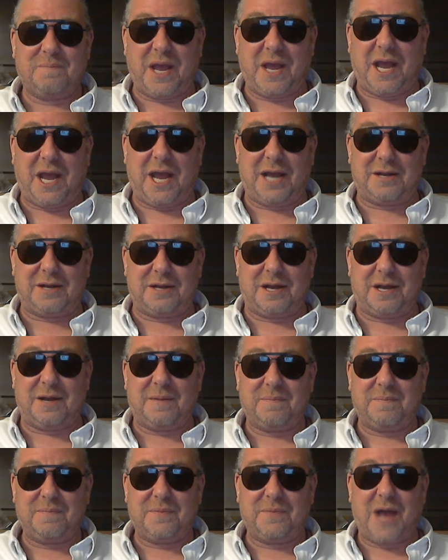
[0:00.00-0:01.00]
And
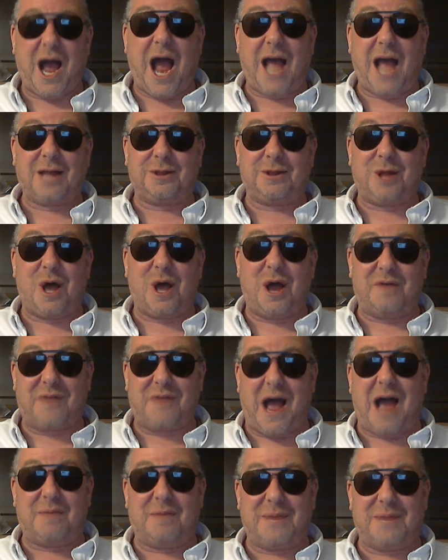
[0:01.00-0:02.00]
I
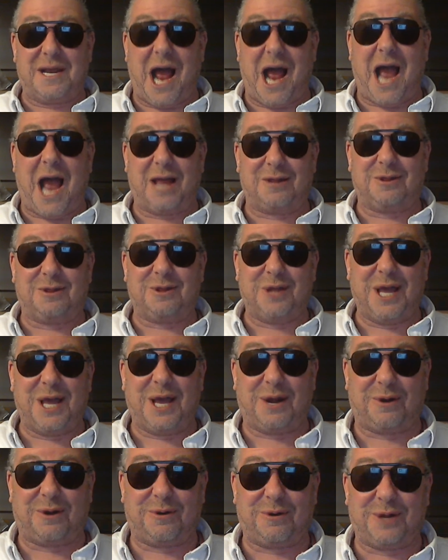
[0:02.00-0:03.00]

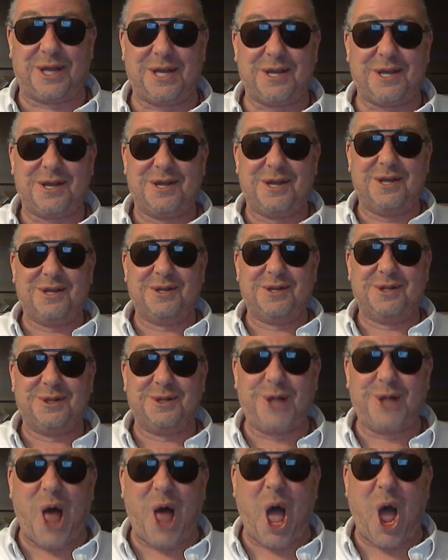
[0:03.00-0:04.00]
literally
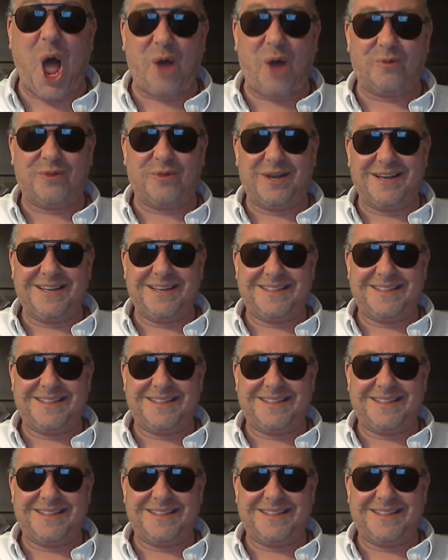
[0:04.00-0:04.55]
love